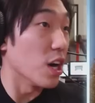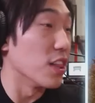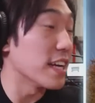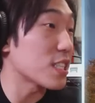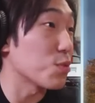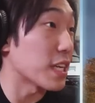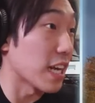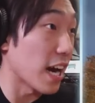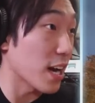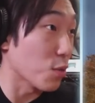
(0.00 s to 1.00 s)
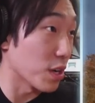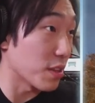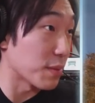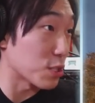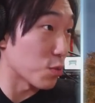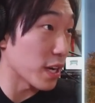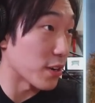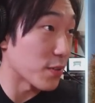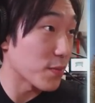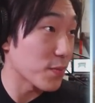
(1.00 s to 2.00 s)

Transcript: Unless we can hire one of them as a waiter.